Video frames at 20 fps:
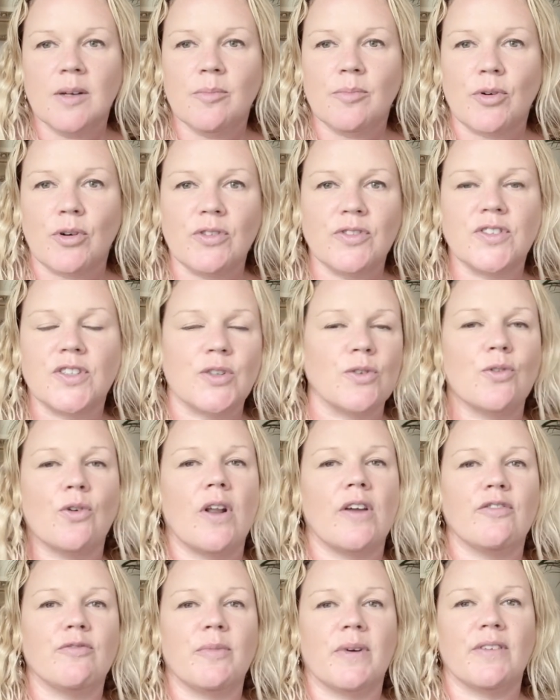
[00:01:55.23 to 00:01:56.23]
bronzer all
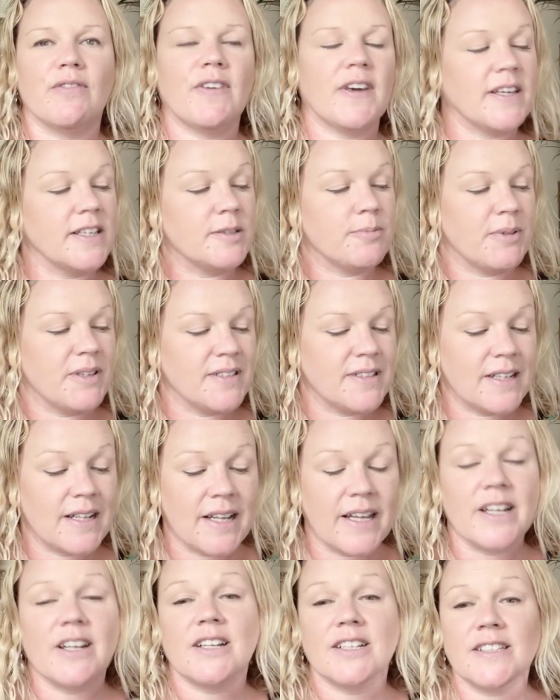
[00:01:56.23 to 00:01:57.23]
over my face
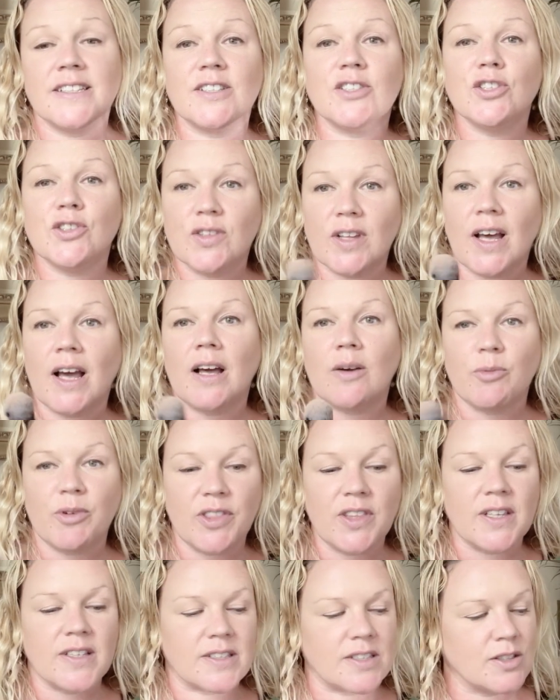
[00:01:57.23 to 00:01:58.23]
basically, and I do that with
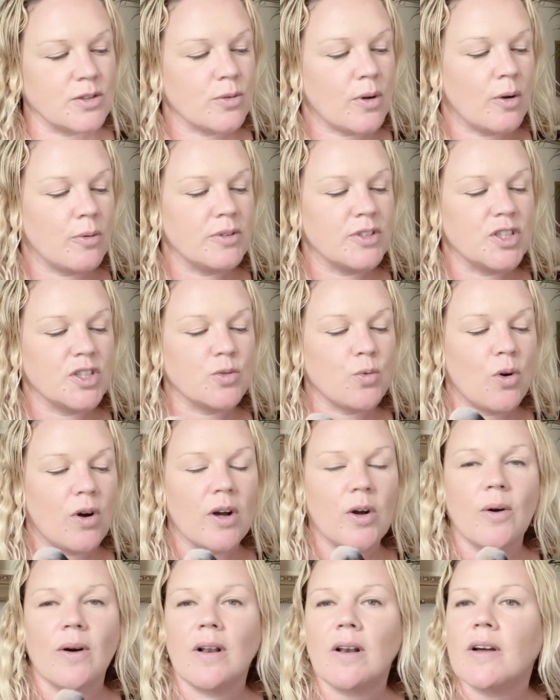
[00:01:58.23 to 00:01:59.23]
this as well, which is what I
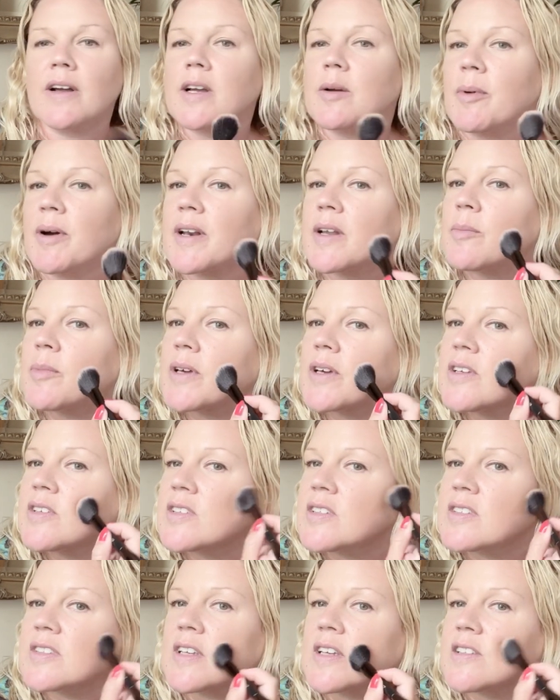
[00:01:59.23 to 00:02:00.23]
quite like about it, because
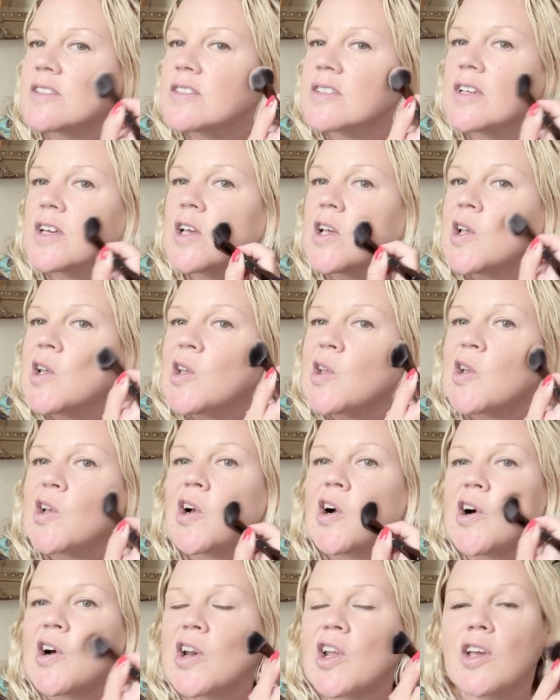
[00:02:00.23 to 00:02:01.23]
it says you
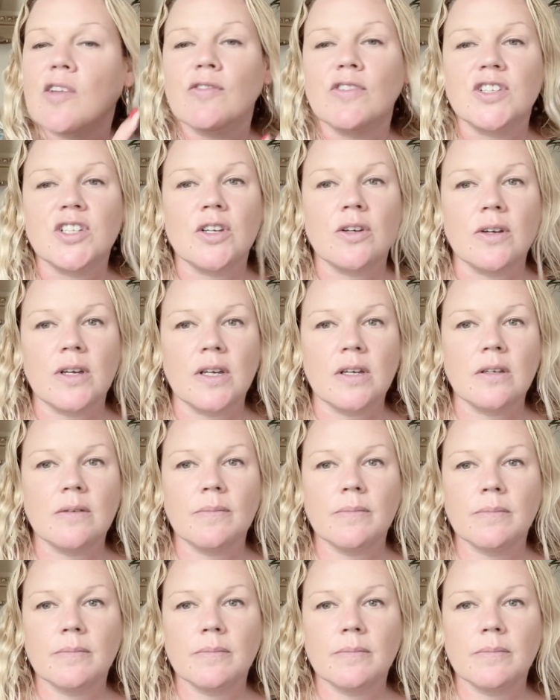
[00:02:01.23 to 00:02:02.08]
can't overdo it.